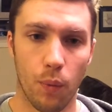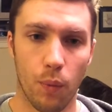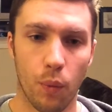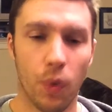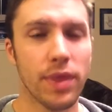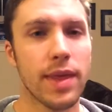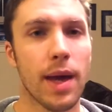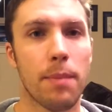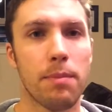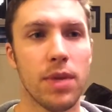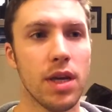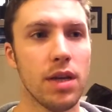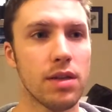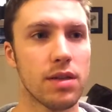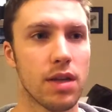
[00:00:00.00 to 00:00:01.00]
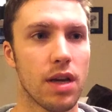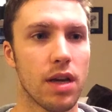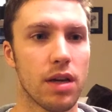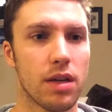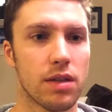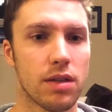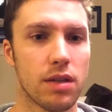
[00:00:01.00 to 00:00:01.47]
what that means
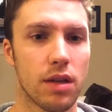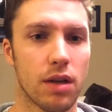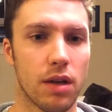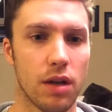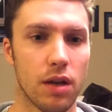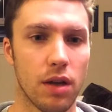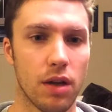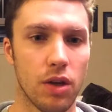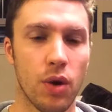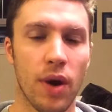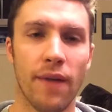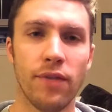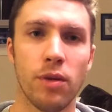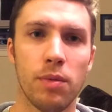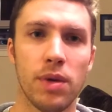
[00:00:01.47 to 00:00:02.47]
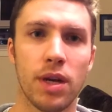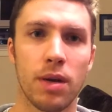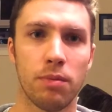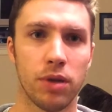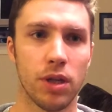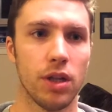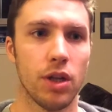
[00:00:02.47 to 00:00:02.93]
is you have to be
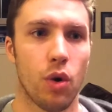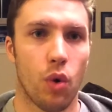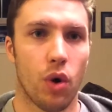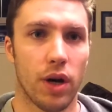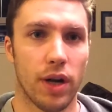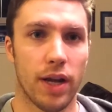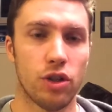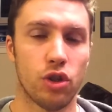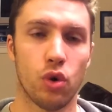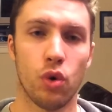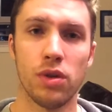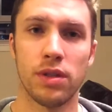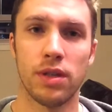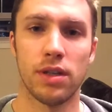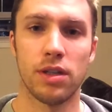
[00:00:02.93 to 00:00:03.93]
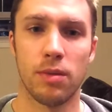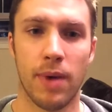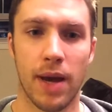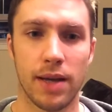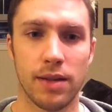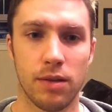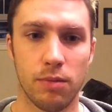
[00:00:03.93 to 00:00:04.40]
completely organized. Your whole system
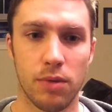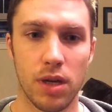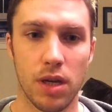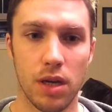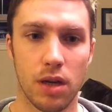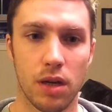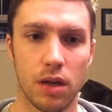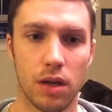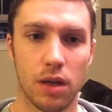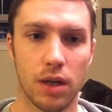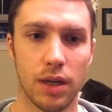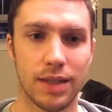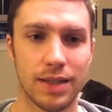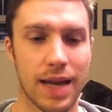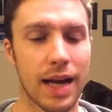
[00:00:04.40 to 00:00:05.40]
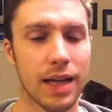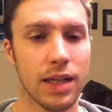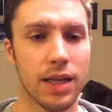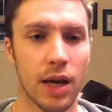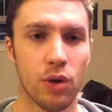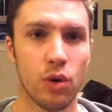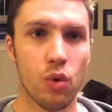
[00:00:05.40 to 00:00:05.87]
has to be
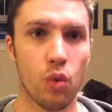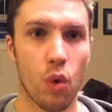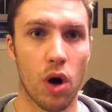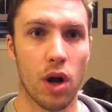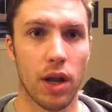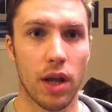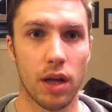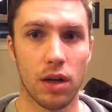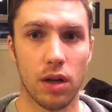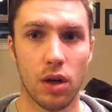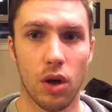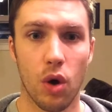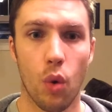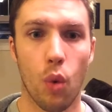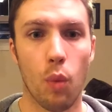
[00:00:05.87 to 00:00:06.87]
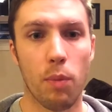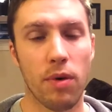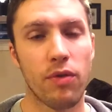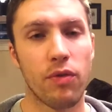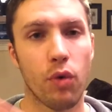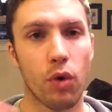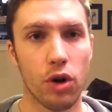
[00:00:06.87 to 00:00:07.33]
exactly how you want it
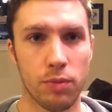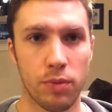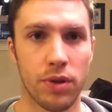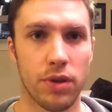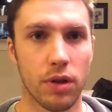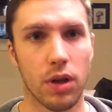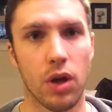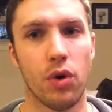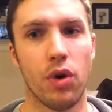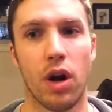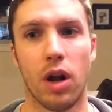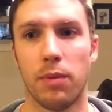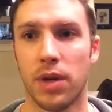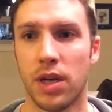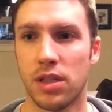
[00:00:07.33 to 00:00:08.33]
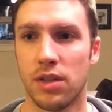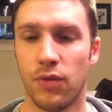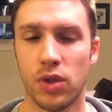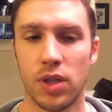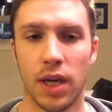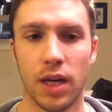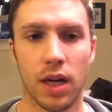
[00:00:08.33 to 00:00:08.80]
before you put the load on it. Because if you
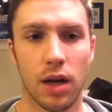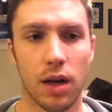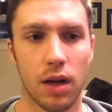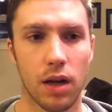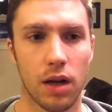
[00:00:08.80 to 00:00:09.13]
take an